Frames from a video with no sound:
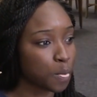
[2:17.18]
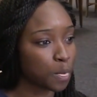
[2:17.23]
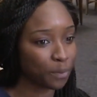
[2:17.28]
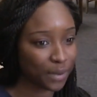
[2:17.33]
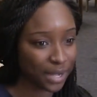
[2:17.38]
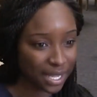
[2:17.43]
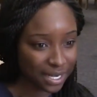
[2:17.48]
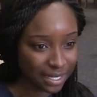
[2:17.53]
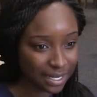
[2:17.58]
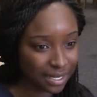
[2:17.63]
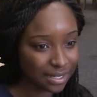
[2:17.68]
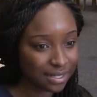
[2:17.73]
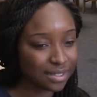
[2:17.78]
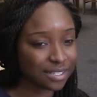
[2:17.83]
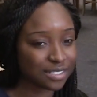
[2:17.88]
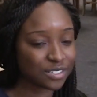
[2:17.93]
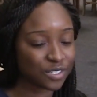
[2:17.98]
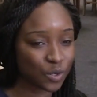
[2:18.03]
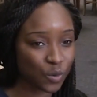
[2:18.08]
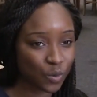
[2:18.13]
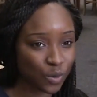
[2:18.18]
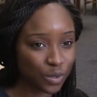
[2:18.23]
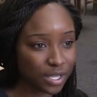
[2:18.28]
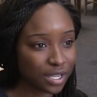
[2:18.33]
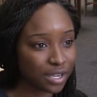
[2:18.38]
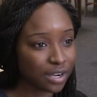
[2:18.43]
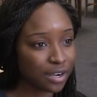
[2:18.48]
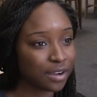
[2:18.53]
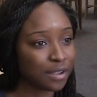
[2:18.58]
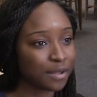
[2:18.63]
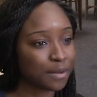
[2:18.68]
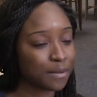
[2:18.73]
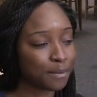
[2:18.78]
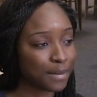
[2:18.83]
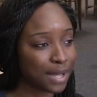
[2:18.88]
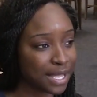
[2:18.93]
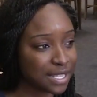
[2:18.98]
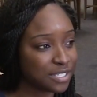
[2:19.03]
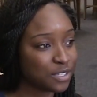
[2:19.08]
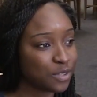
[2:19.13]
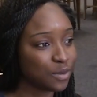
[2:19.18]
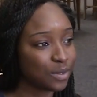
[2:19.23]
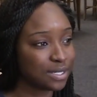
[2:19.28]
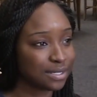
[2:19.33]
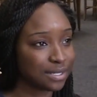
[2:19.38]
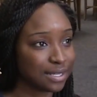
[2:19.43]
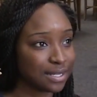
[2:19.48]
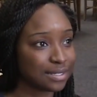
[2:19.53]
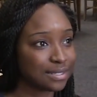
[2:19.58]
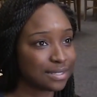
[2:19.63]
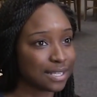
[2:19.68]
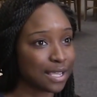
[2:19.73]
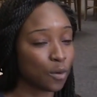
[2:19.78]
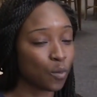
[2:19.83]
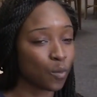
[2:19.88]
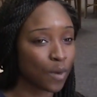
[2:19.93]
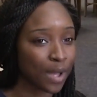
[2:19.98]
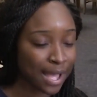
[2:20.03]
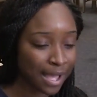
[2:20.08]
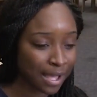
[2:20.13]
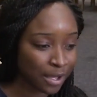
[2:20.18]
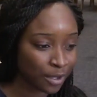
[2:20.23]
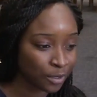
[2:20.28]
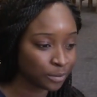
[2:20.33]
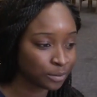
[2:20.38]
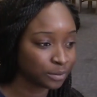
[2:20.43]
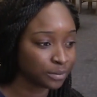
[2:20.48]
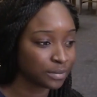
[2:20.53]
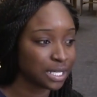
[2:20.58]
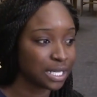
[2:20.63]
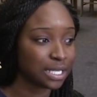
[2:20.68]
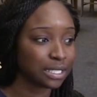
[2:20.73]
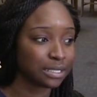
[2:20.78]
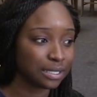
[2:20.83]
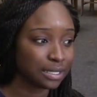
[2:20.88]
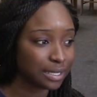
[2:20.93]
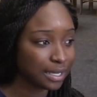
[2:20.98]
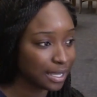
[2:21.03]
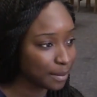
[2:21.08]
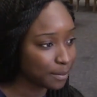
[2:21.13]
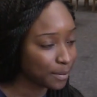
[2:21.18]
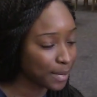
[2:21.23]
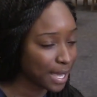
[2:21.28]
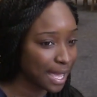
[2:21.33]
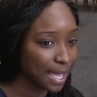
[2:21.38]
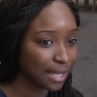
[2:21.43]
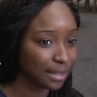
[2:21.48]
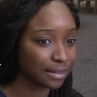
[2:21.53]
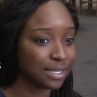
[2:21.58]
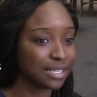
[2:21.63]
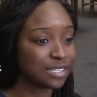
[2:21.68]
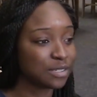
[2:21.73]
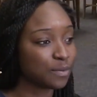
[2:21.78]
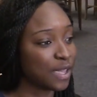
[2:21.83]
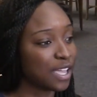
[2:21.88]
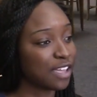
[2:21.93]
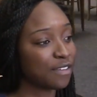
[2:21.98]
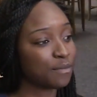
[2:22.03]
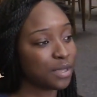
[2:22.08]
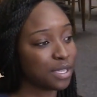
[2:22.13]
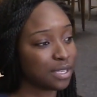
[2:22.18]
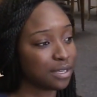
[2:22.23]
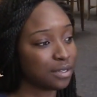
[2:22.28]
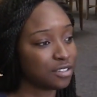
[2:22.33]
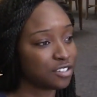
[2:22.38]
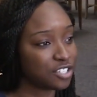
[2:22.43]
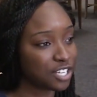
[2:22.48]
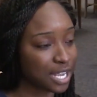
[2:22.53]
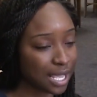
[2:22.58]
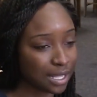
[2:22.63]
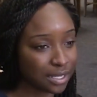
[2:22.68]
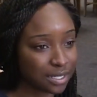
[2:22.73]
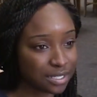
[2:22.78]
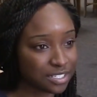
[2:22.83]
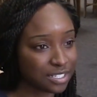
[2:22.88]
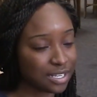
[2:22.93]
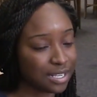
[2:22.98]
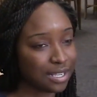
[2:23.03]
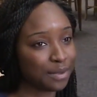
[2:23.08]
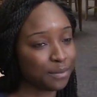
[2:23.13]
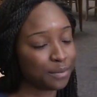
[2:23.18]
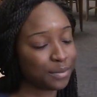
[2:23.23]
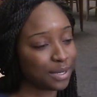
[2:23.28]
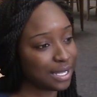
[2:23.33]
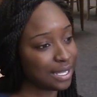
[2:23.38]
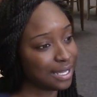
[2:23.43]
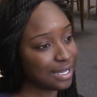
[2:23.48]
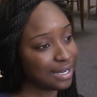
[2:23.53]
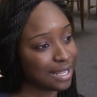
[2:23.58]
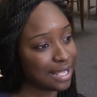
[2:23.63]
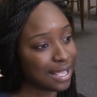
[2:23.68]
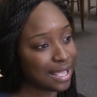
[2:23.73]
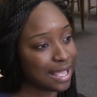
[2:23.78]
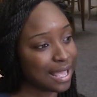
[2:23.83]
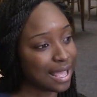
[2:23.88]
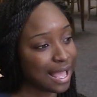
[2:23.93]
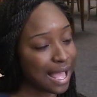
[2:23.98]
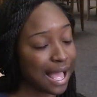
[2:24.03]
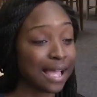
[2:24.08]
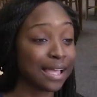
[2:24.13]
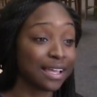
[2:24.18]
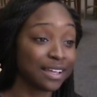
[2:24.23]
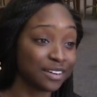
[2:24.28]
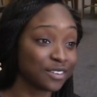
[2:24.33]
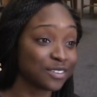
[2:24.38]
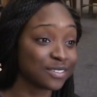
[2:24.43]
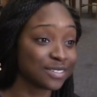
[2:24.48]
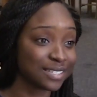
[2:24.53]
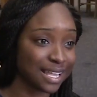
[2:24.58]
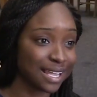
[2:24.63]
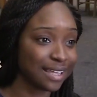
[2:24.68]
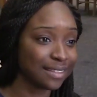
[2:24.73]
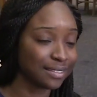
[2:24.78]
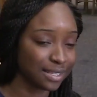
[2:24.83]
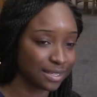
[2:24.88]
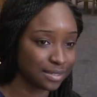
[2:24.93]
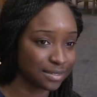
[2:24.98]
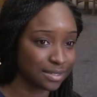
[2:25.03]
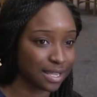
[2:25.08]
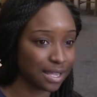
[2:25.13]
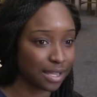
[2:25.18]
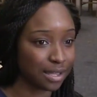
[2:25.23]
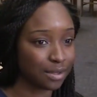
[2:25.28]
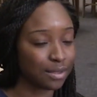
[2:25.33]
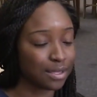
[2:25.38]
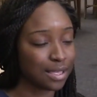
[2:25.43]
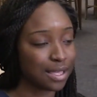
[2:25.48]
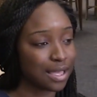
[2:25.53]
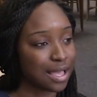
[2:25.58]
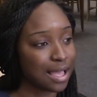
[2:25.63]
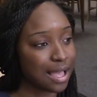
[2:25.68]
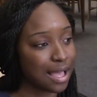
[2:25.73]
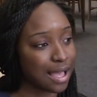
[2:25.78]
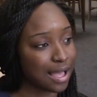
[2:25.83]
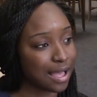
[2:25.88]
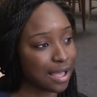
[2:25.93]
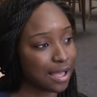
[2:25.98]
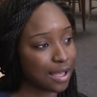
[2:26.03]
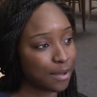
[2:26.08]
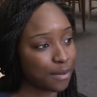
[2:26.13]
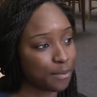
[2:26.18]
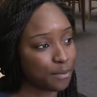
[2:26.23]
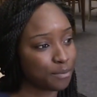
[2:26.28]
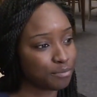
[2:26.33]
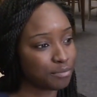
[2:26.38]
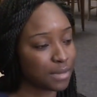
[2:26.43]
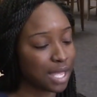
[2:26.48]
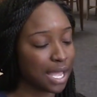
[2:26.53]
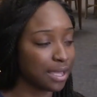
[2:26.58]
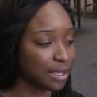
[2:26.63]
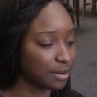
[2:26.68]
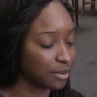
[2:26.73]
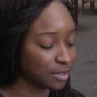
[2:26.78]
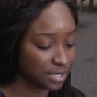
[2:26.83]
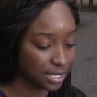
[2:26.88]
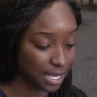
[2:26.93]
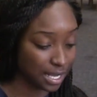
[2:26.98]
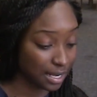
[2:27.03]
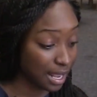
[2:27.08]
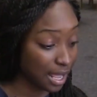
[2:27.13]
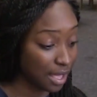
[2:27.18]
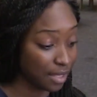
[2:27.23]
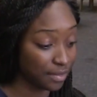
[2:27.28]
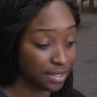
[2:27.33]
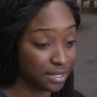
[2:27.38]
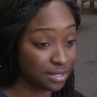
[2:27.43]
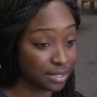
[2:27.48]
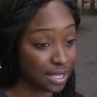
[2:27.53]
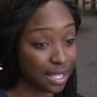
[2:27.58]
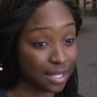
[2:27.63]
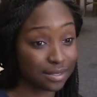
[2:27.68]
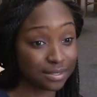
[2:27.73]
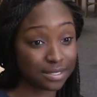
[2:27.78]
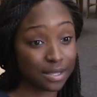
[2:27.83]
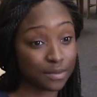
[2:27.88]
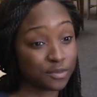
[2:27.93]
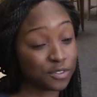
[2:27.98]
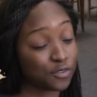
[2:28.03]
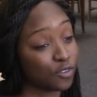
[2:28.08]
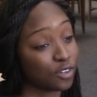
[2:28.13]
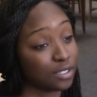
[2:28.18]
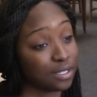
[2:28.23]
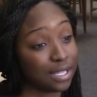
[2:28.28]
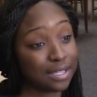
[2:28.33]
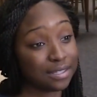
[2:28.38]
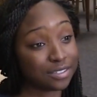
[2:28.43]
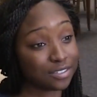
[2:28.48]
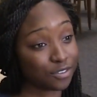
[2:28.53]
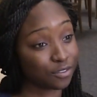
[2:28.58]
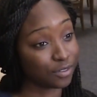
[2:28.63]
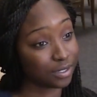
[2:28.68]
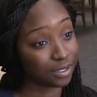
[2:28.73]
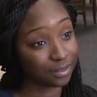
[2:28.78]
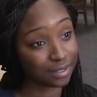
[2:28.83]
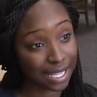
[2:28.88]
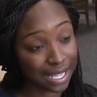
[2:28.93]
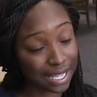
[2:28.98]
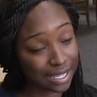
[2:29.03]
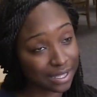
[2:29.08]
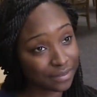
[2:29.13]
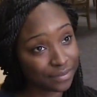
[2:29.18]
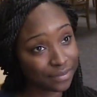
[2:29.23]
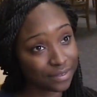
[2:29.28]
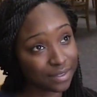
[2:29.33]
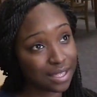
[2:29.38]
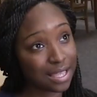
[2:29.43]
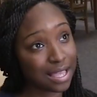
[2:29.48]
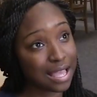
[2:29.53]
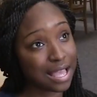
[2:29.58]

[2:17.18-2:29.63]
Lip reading: by the end of the school year, my students can say, wow, looking back, this may have been challenging, but I understand this now. I understand how these concepts relate to real life.